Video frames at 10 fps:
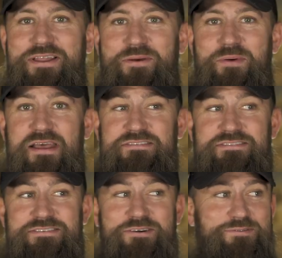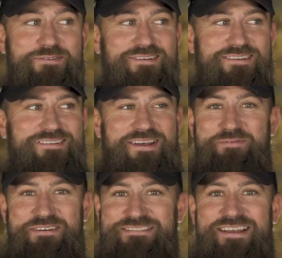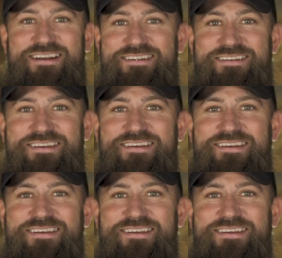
Lampasas, so I'm excited.